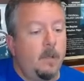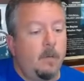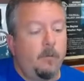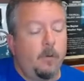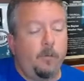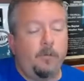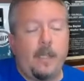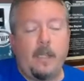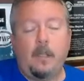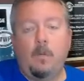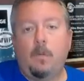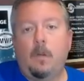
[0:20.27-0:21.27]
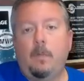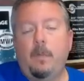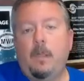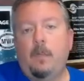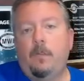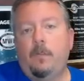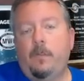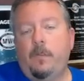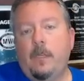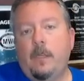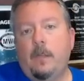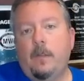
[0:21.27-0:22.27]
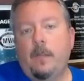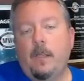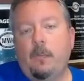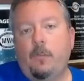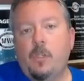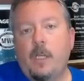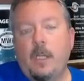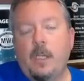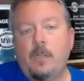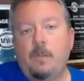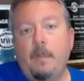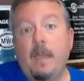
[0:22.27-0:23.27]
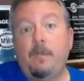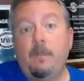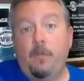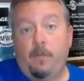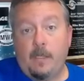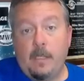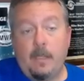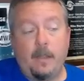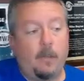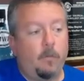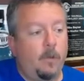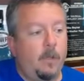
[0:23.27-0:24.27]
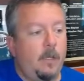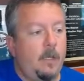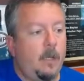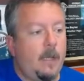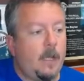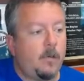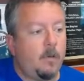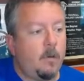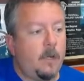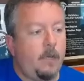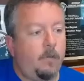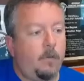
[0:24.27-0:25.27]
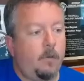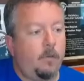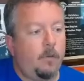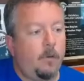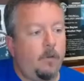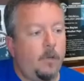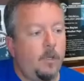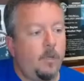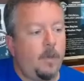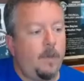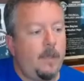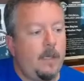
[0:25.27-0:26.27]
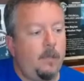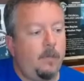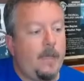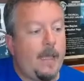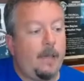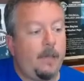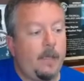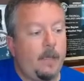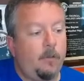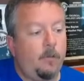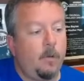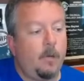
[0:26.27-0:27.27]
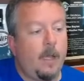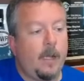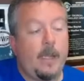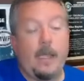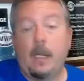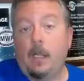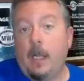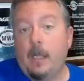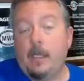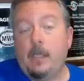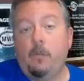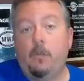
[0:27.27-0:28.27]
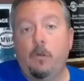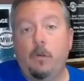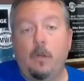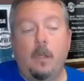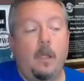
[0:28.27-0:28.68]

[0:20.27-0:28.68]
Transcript: first date that we're going to be seeing things change is May 15th. That's when the National Hurricane Center starts issuing these daily, 2 o'clock and 8 o'clock Eastern.